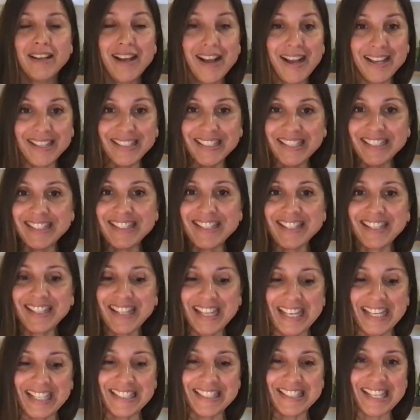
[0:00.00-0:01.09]
I need to
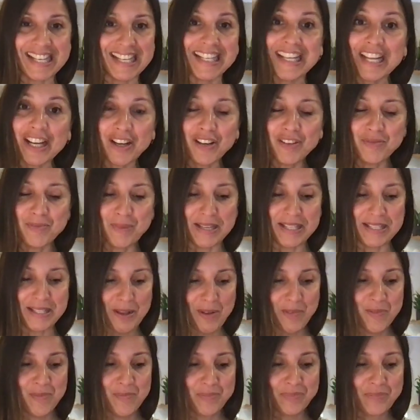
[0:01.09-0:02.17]
like take care of myself.